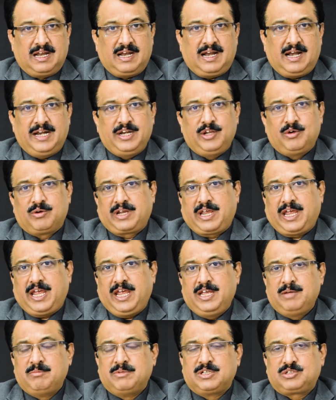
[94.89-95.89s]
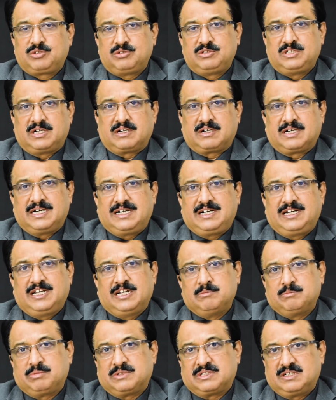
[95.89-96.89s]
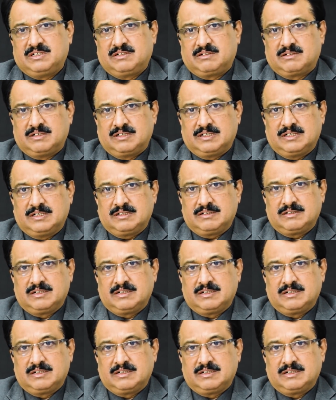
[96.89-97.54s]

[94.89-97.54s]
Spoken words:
And your aim is to generate 10% return.